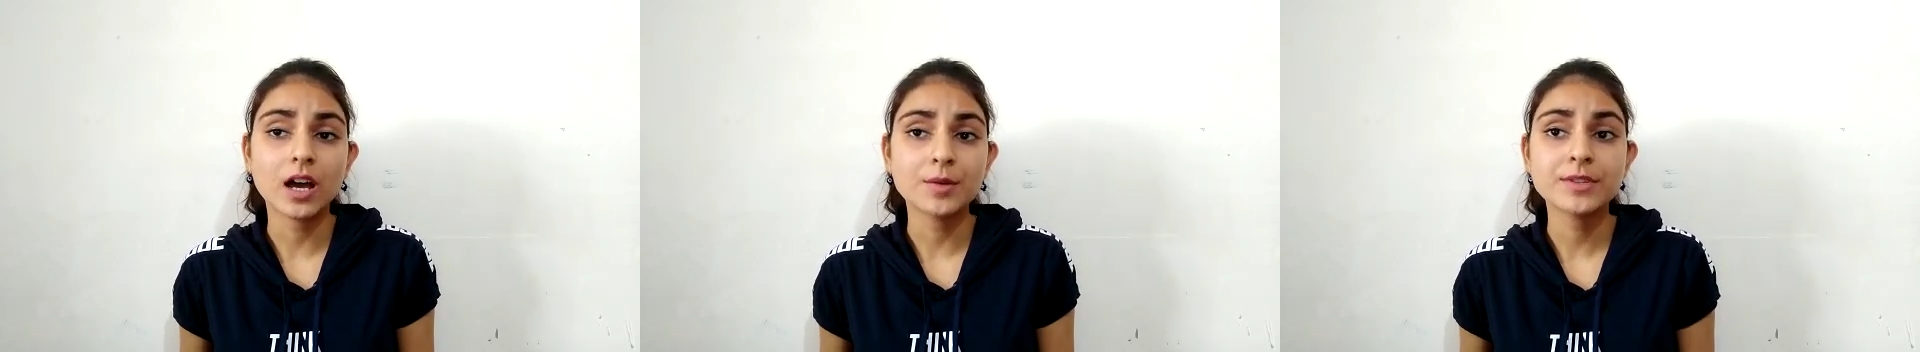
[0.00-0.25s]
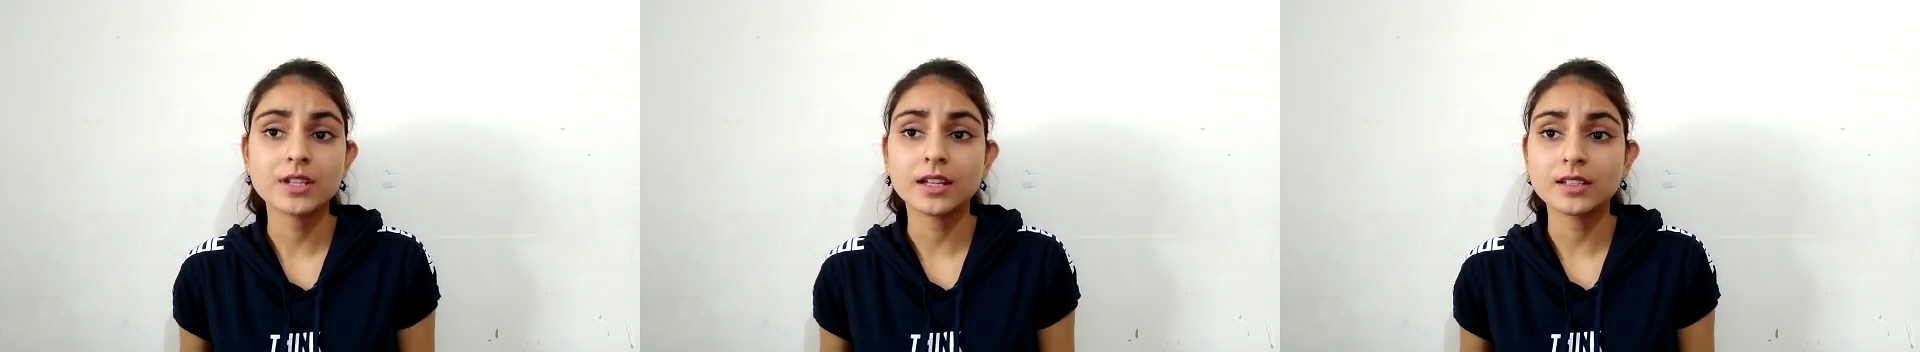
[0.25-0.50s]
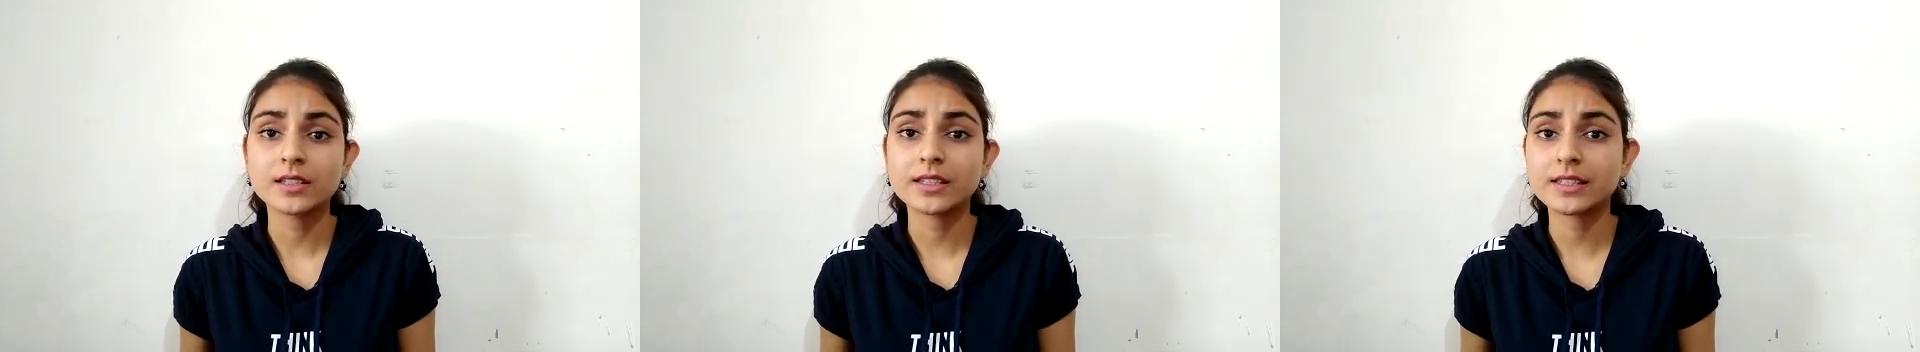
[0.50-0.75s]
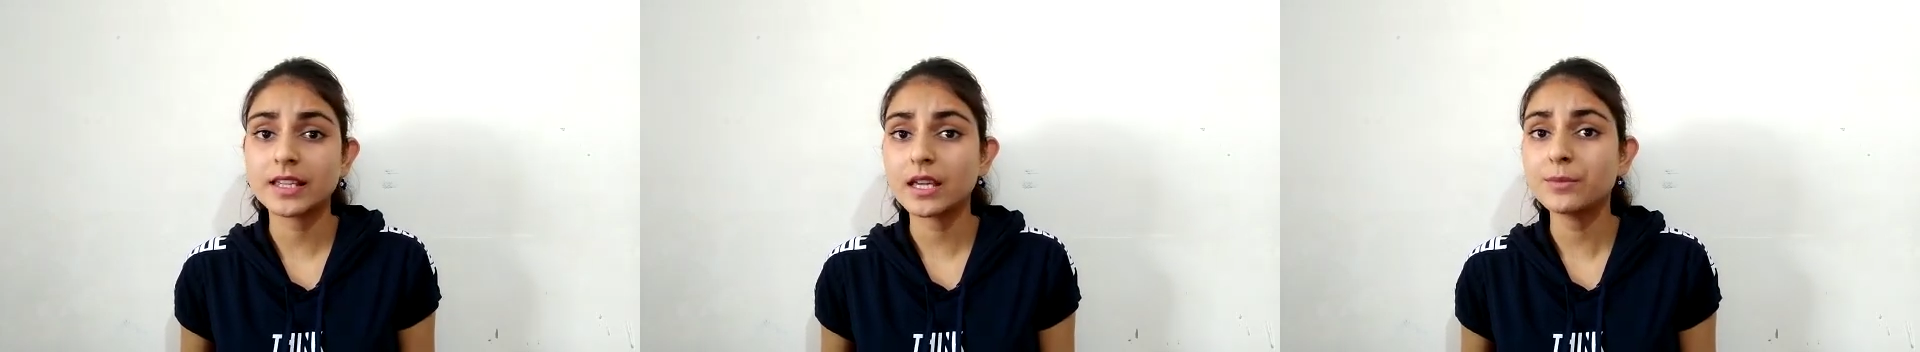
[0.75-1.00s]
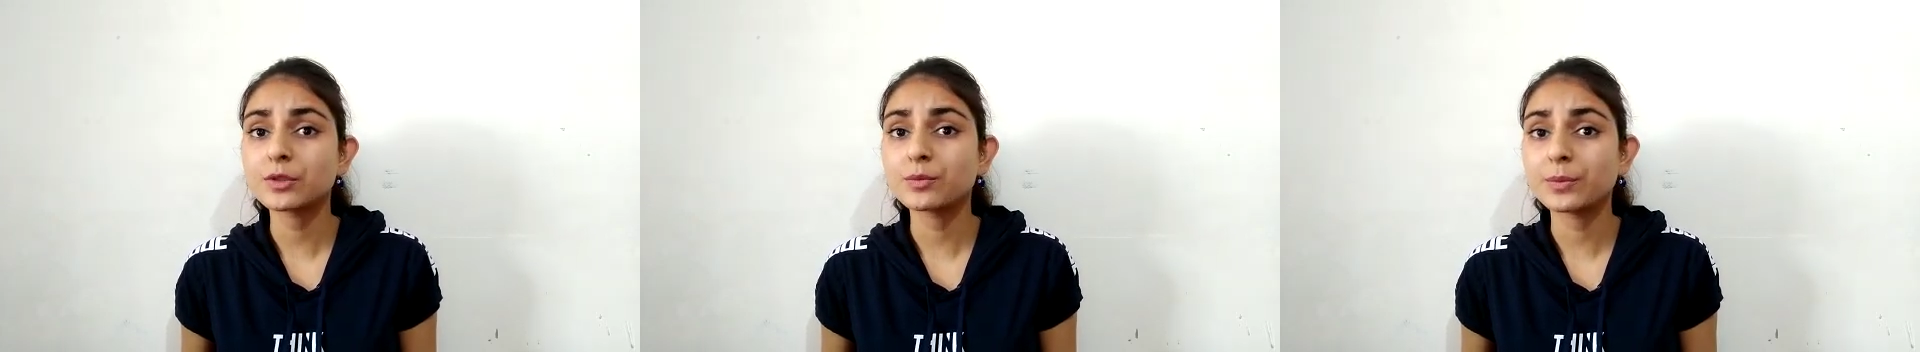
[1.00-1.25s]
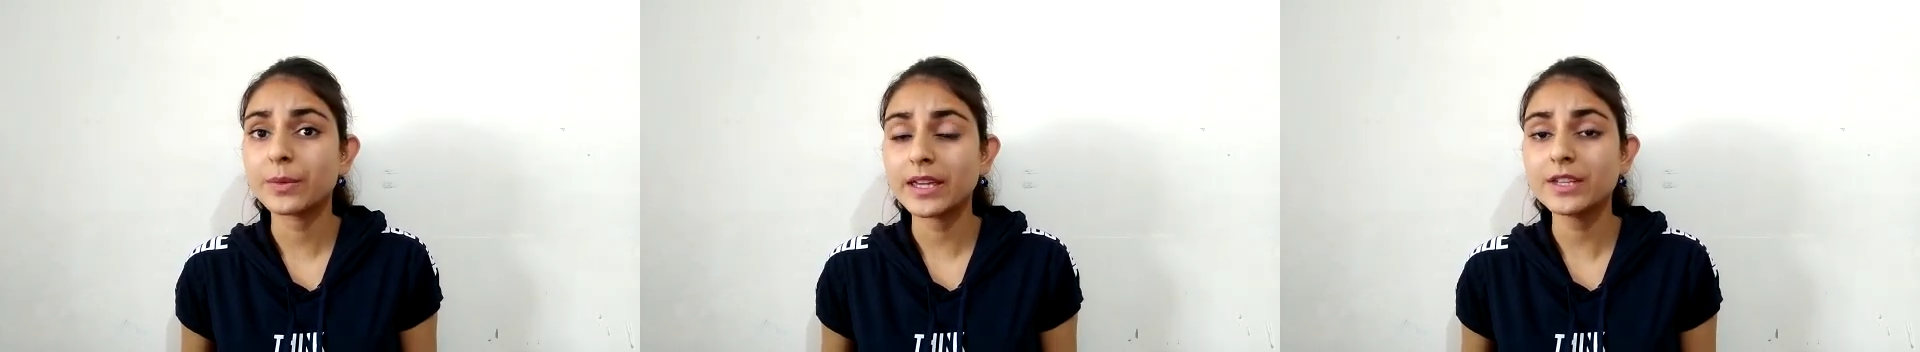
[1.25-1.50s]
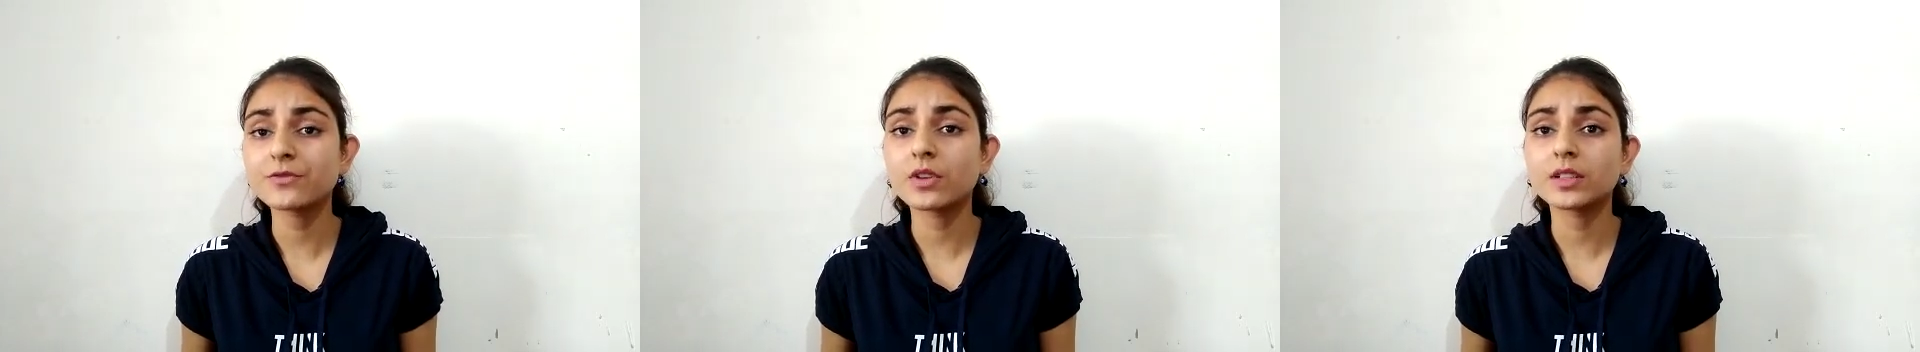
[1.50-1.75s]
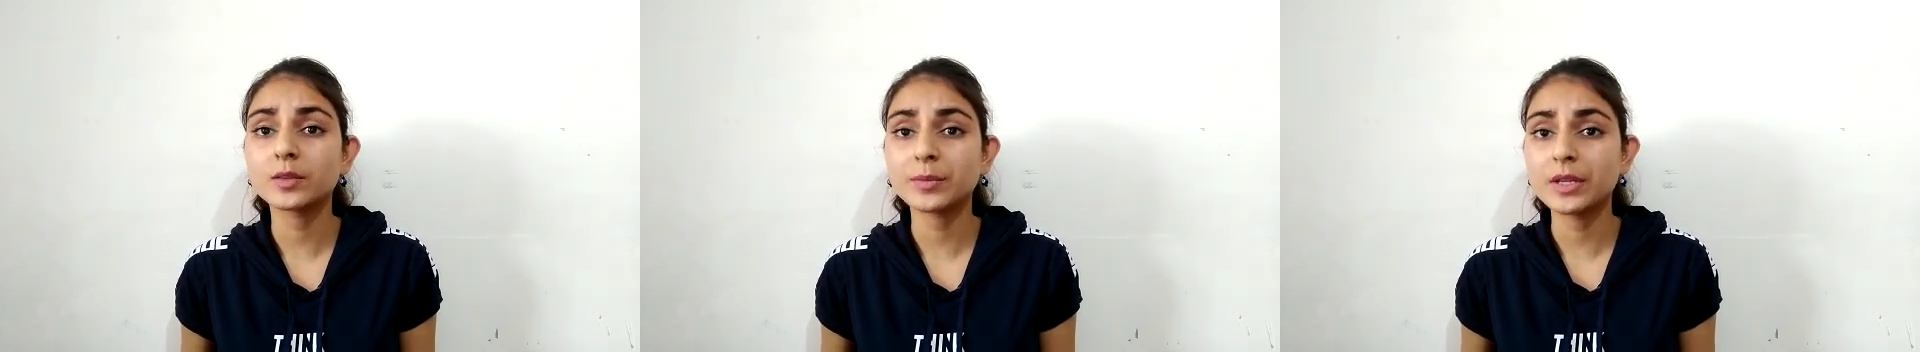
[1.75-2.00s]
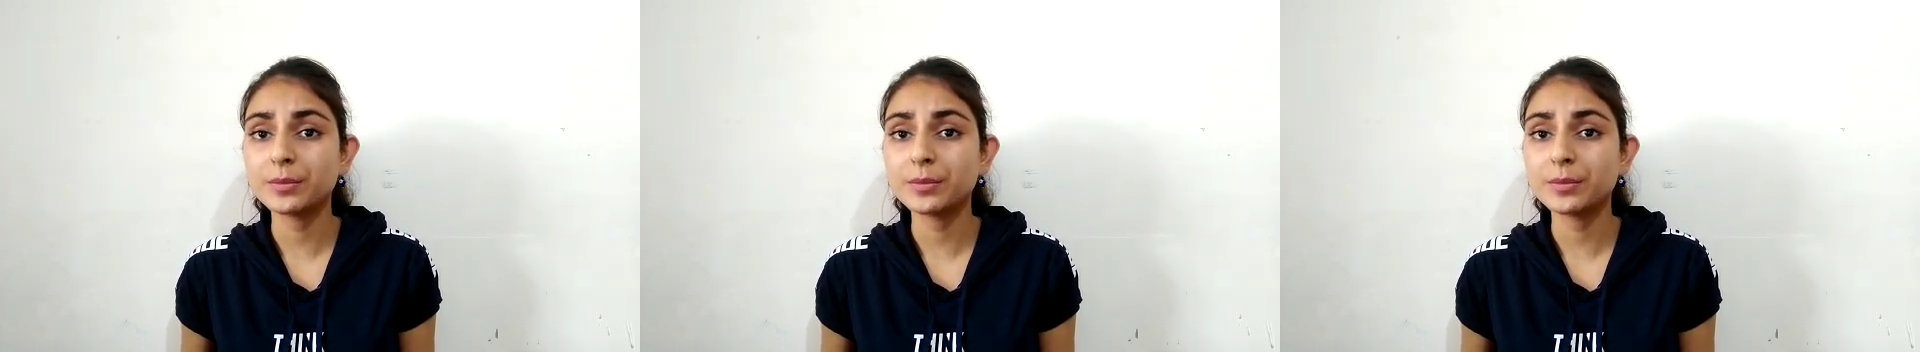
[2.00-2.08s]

government under the schemes made for